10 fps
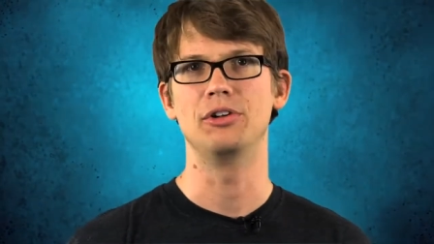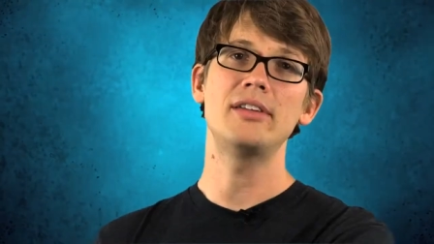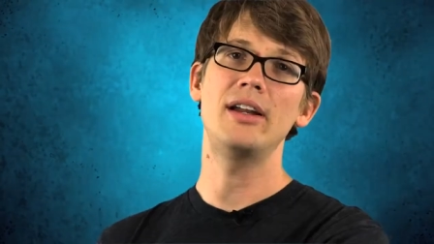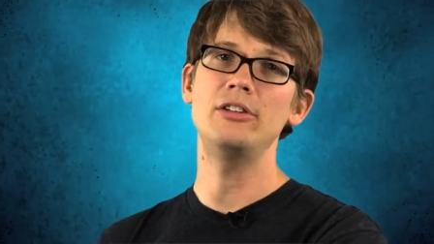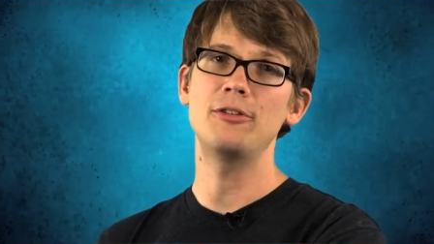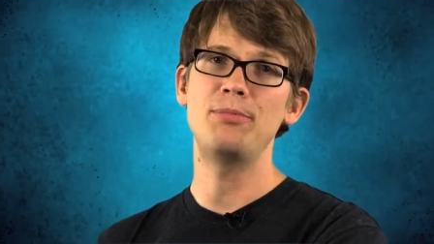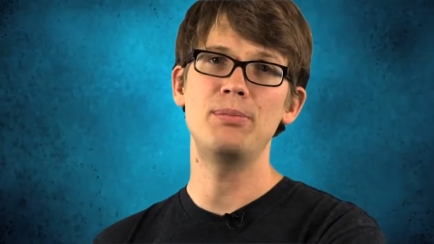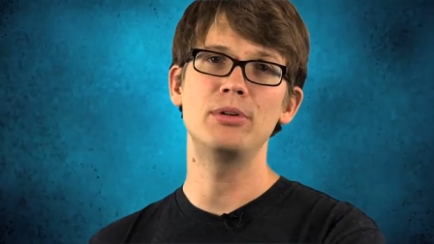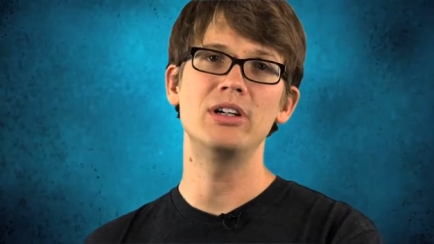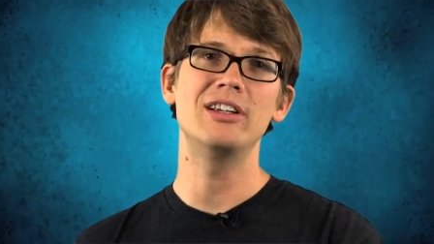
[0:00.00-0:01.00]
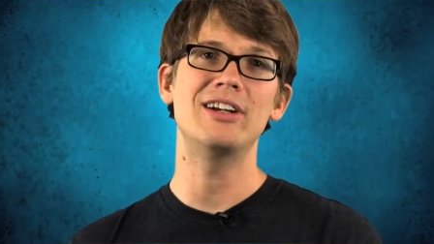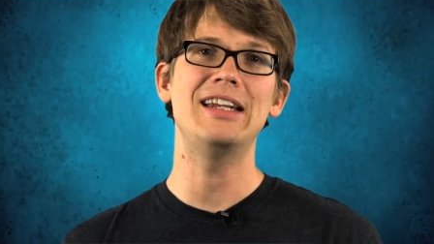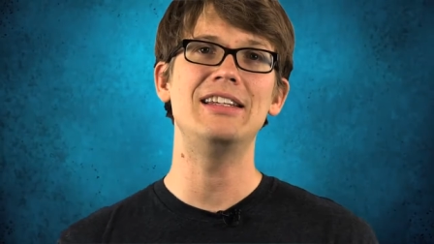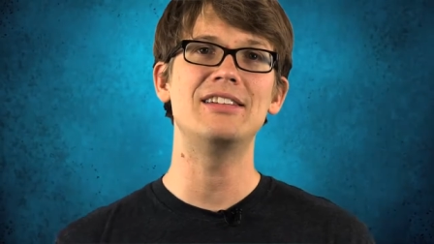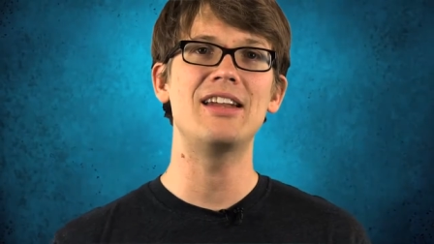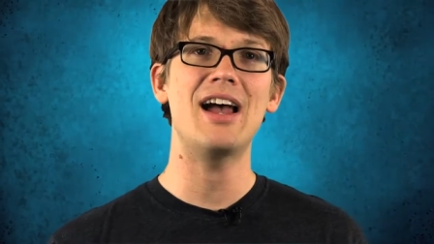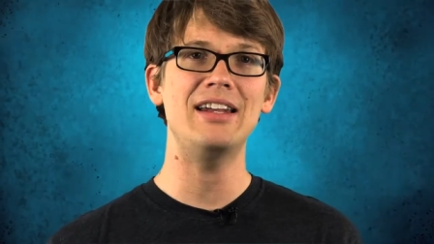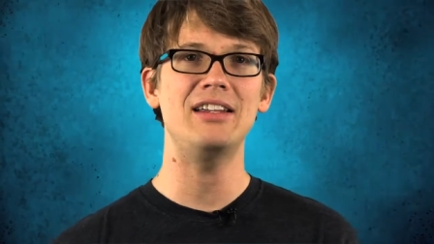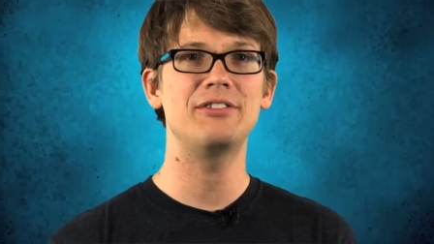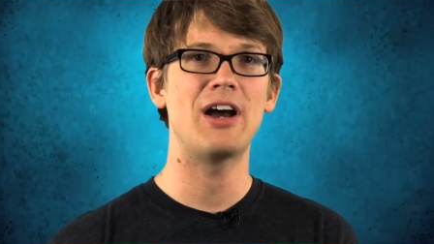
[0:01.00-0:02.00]
Studies of people in their 80s and
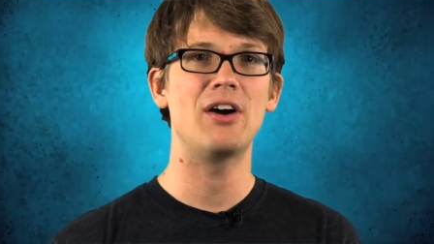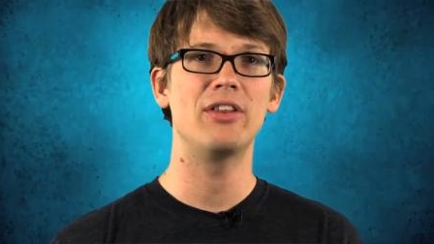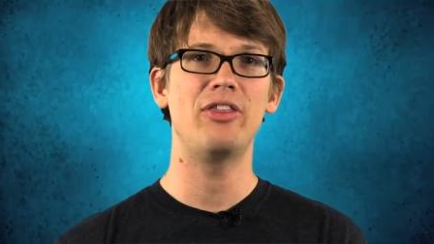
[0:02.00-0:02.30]
90s found